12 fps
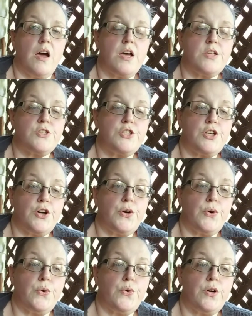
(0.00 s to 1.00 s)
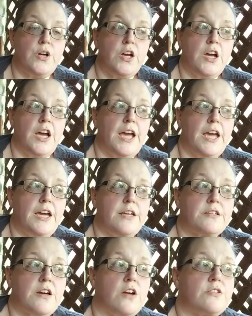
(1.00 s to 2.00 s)
So
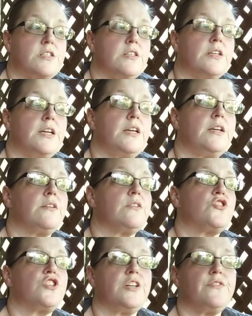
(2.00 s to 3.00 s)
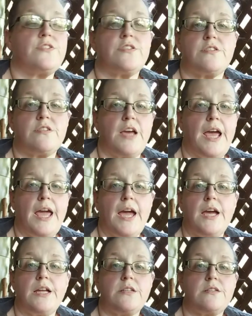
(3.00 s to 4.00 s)
it constantly shifts,
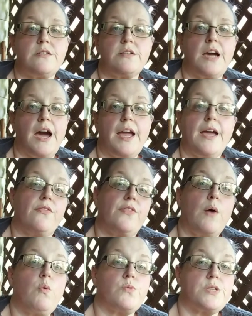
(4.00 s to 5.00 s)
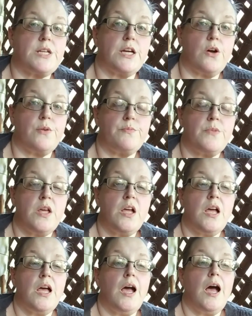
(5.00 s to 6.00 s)
and that won't stay on.
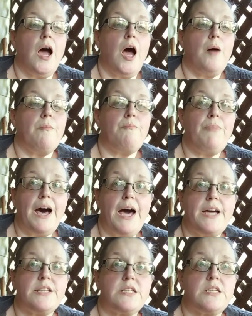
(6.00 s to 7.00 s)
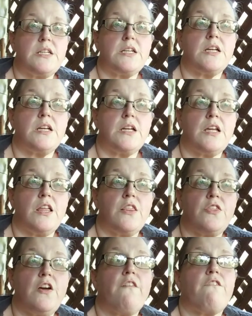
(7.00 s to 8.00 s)
But
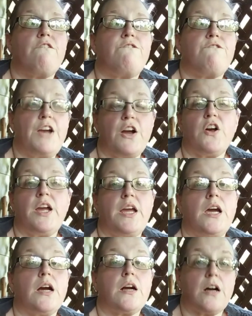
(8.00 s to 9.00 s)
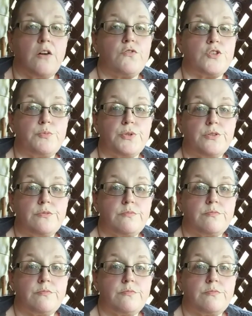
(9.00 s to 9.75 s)
they're very comfortable.